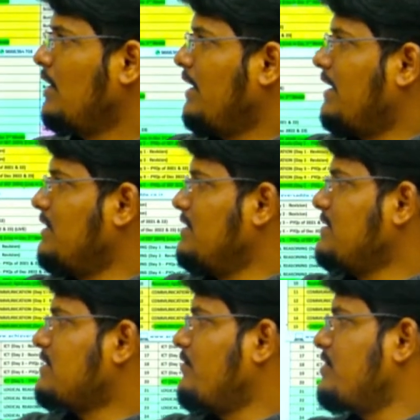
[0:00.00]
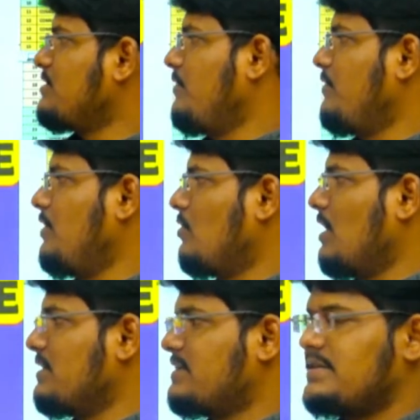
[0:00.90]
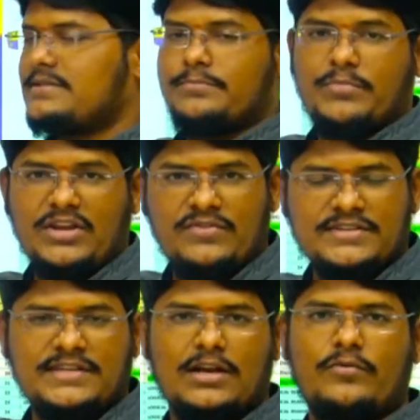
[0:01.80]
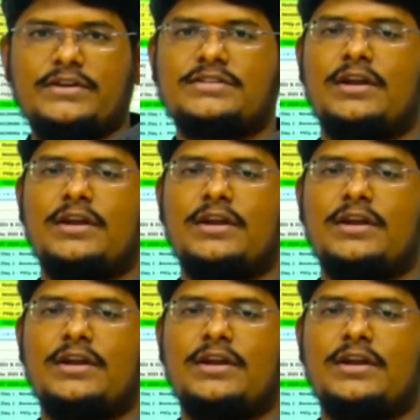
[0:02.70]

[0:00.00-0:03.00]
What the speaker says: In this revision video classes, previous year question